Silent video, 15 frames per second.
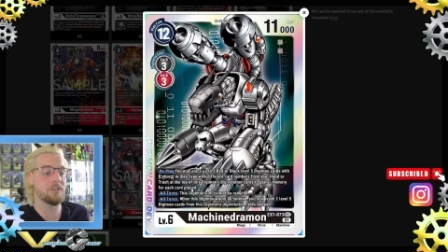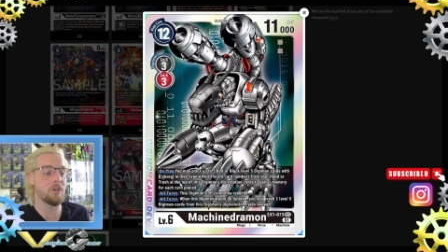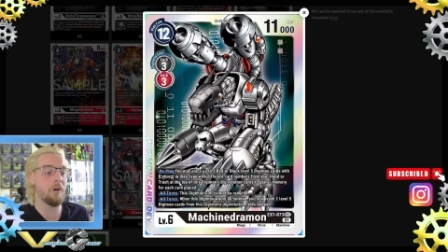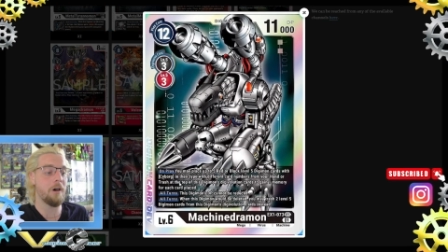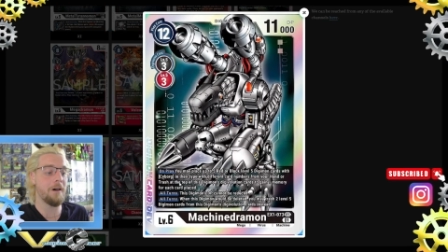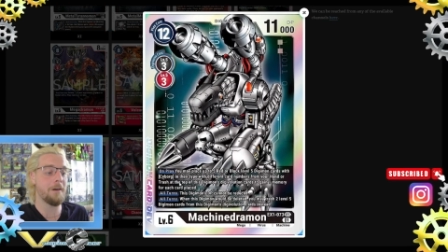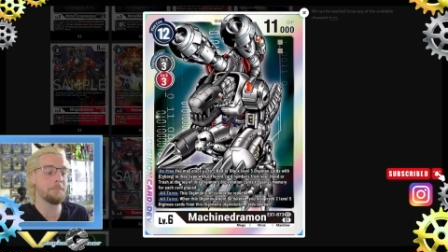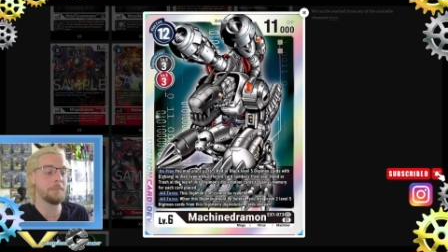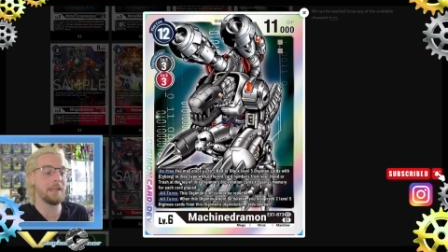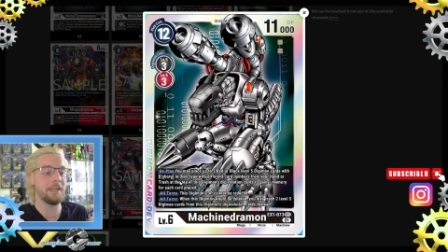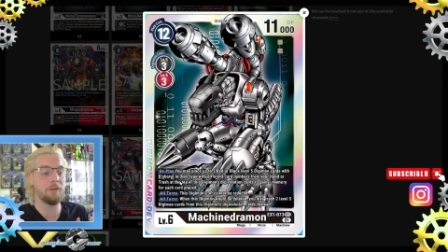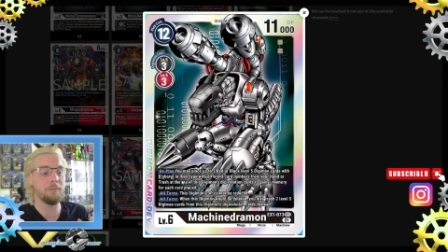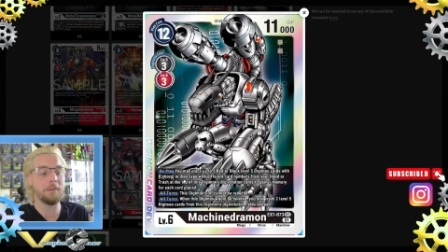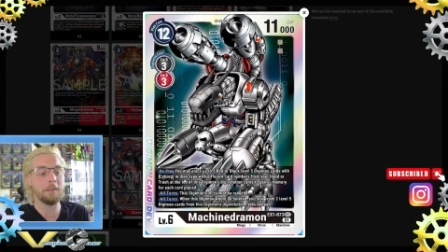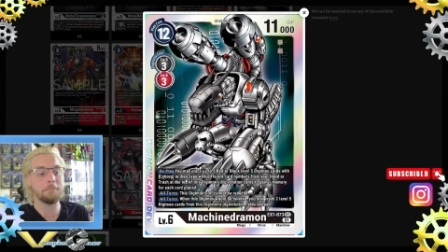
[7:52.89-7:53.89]
So on play,
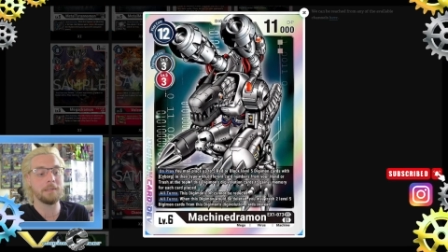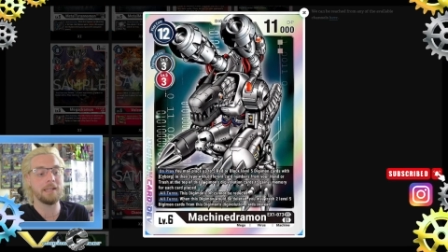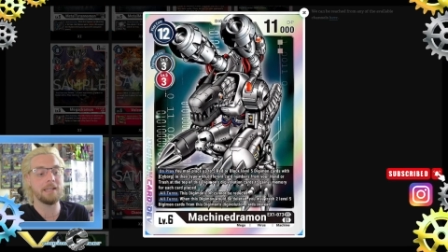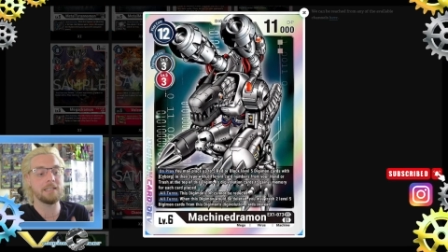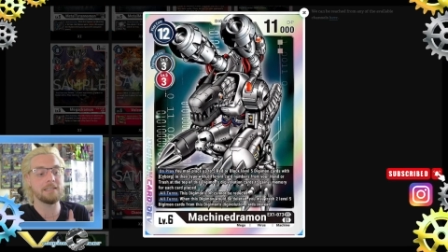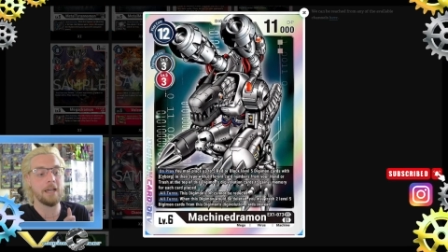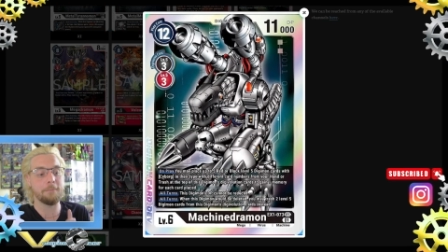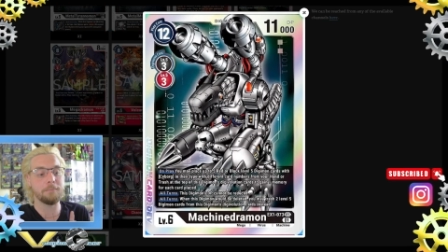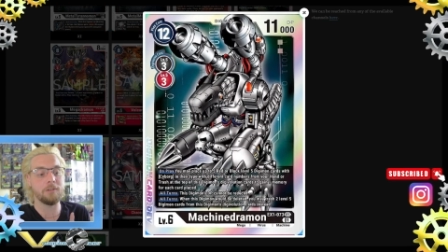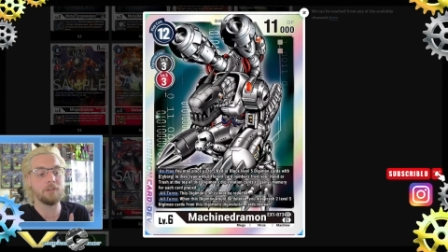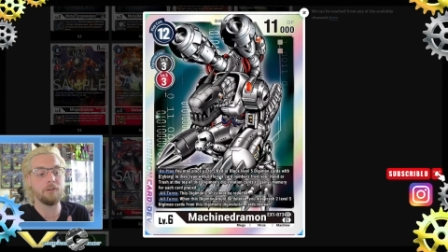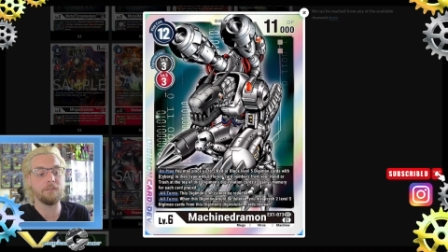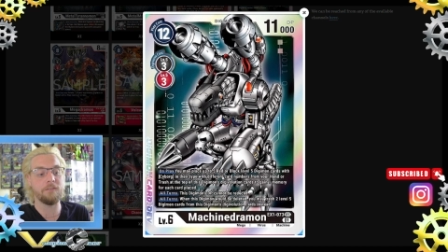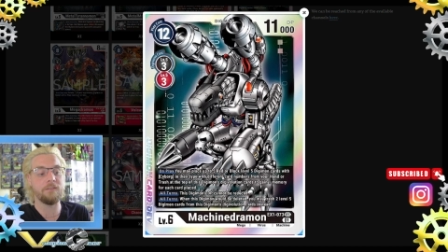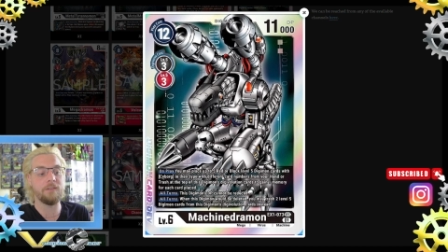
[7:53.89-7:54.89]
you may place up
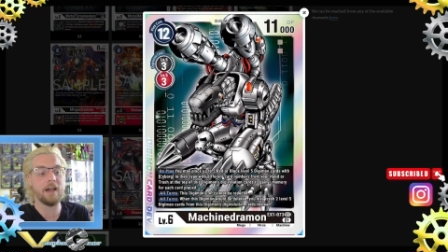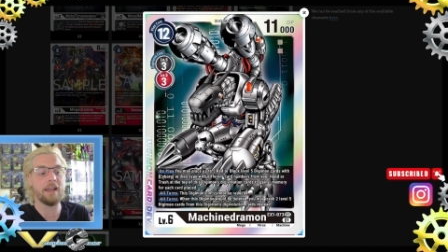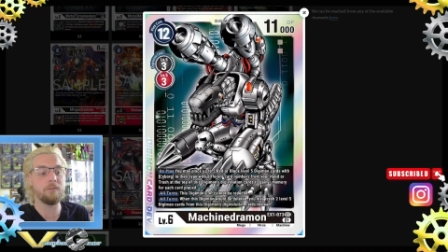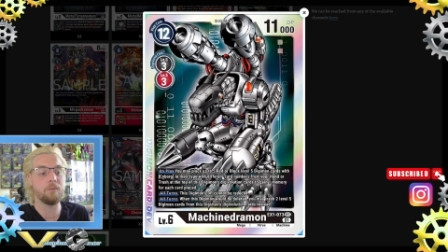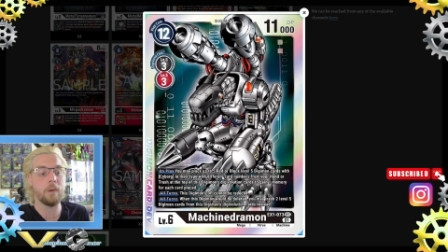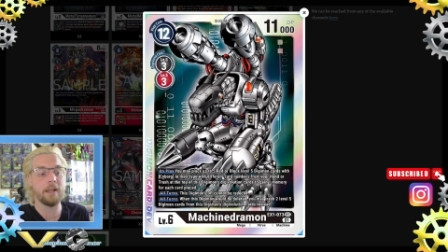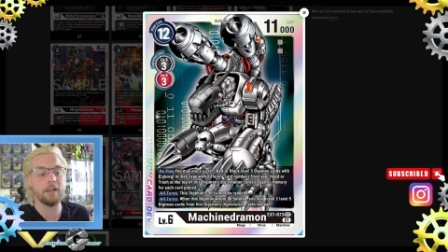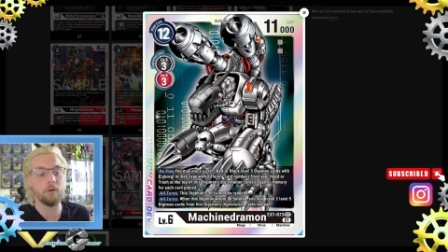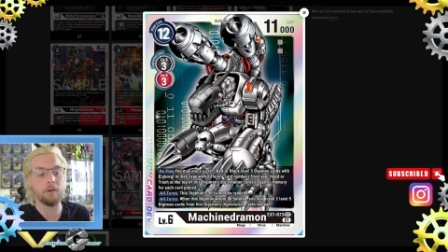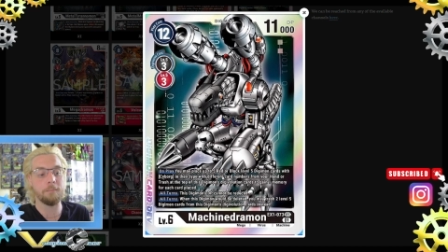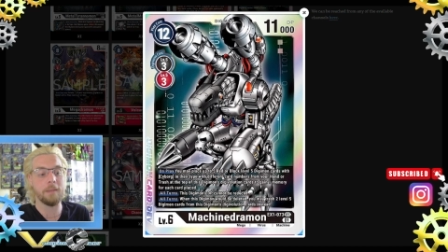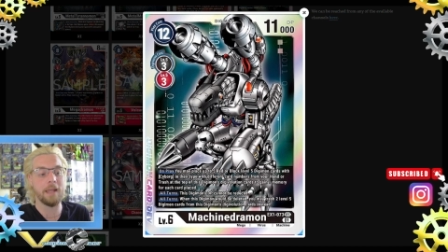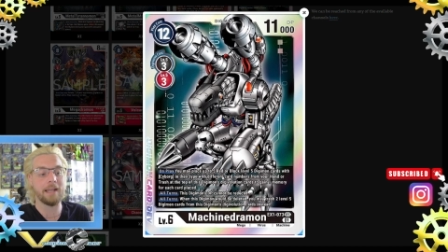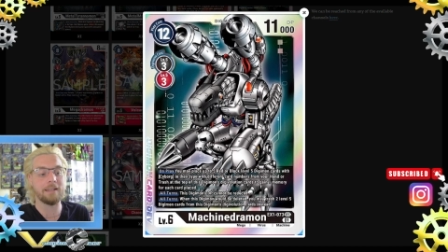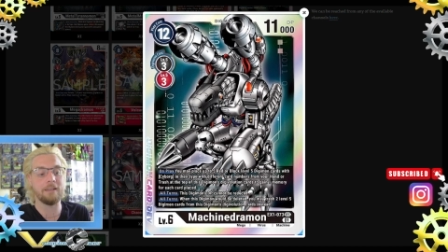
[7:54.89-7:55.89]
to 5 red or
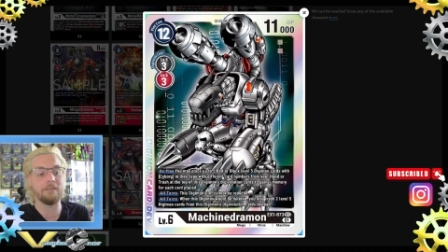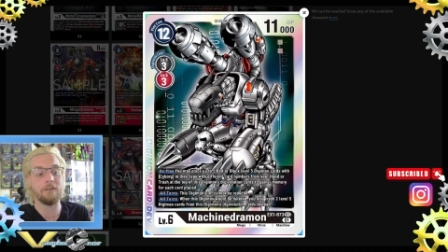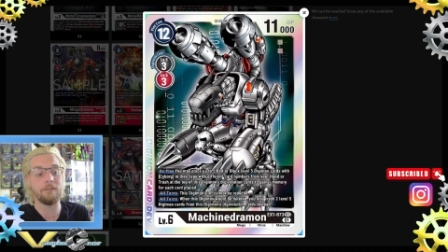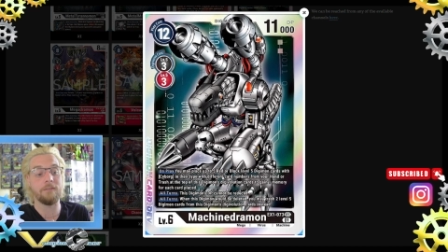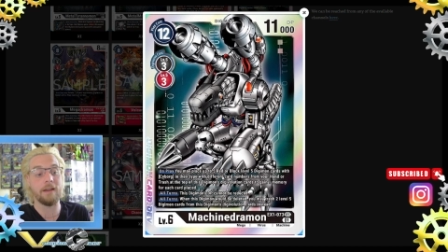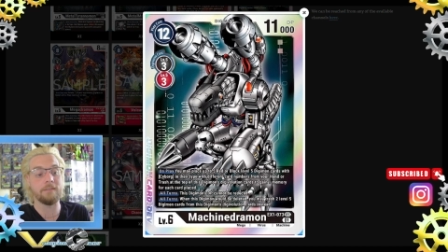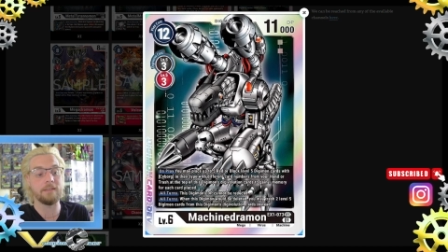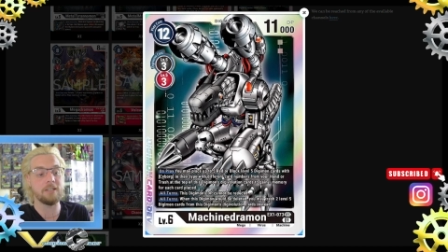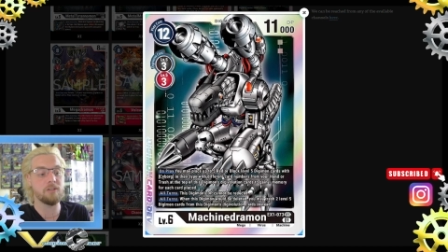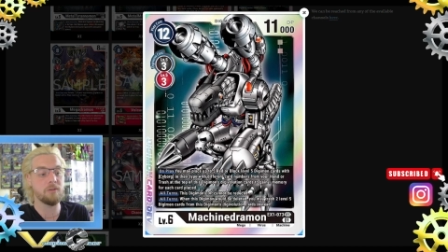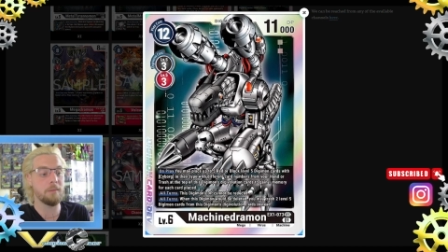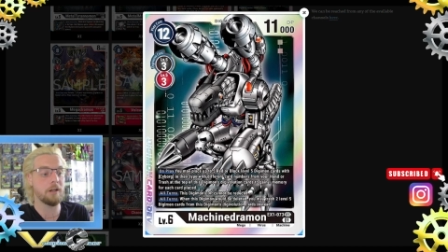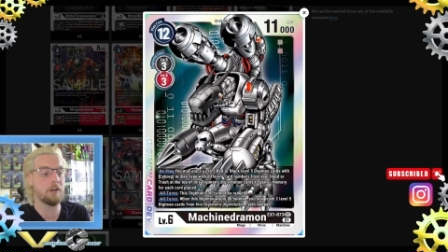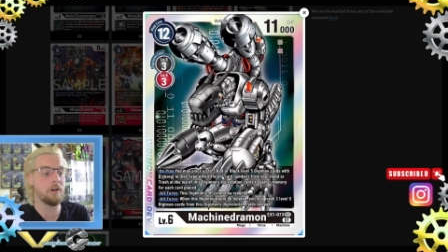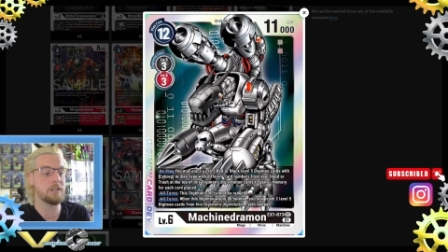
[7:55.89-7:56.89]
black level 5
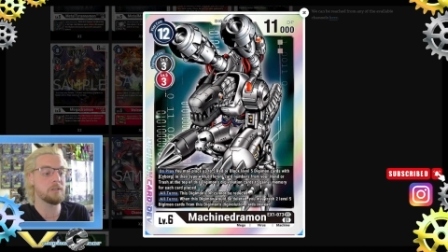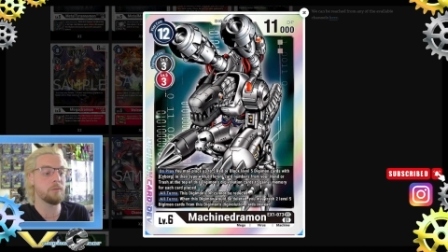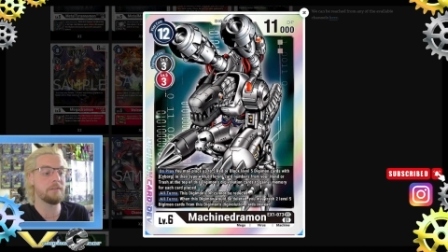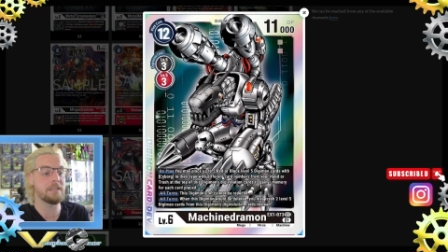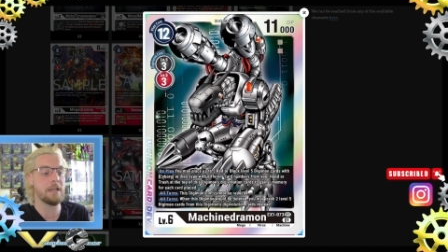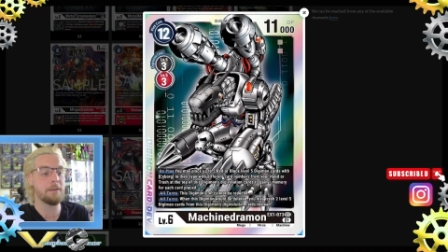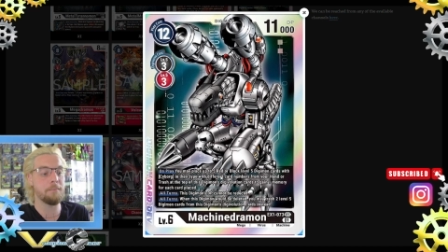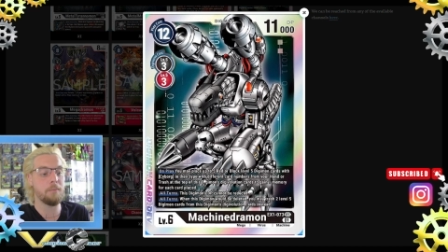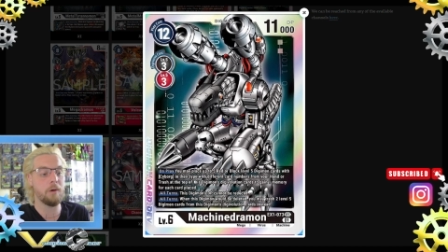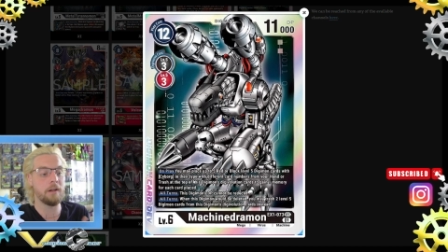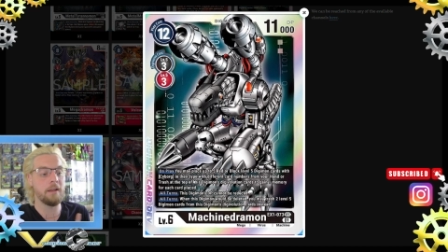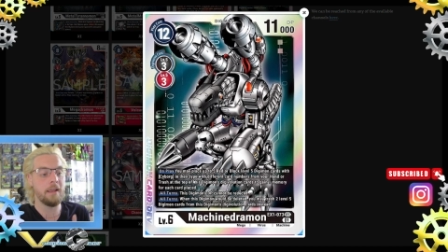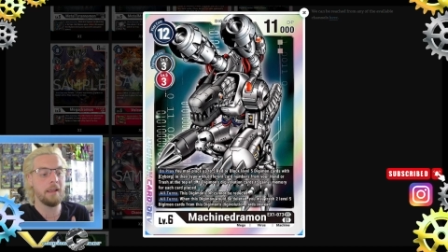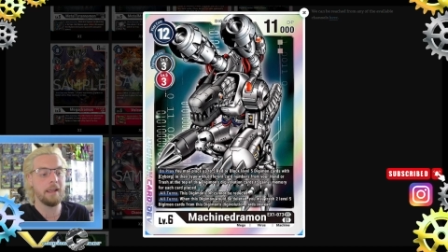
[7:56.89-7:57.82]
Digimon cards with Cyborg